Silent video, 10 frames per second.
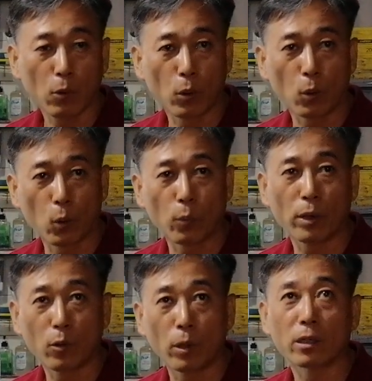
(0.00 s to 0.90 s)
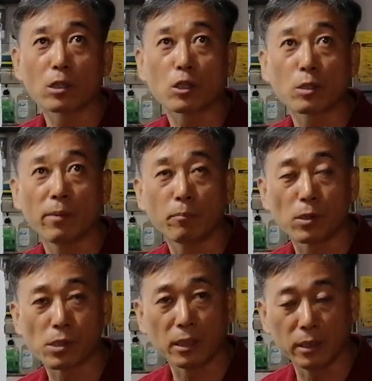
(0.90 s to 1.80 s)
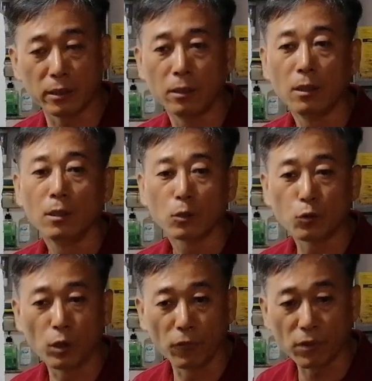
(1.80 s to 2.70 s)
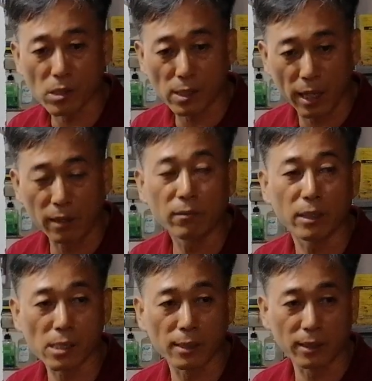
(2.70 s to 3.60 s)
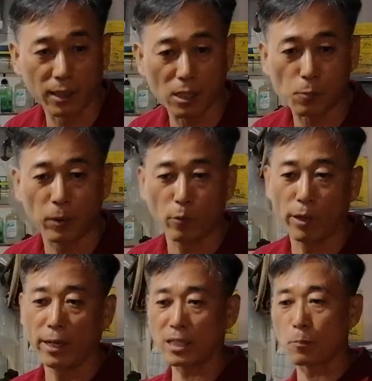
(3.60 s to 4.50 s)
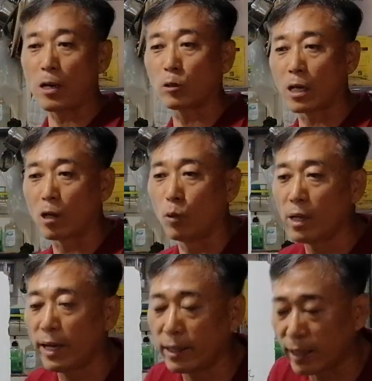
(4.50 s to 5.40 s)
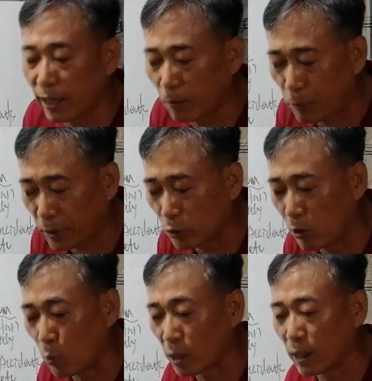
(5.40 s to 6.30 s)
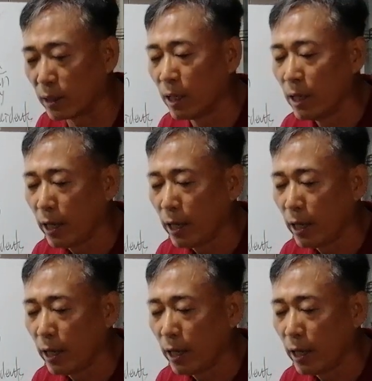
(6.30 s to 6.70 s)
I want all of our the church members here to understand this the gospel. Let's bow down our head and then pray to our God.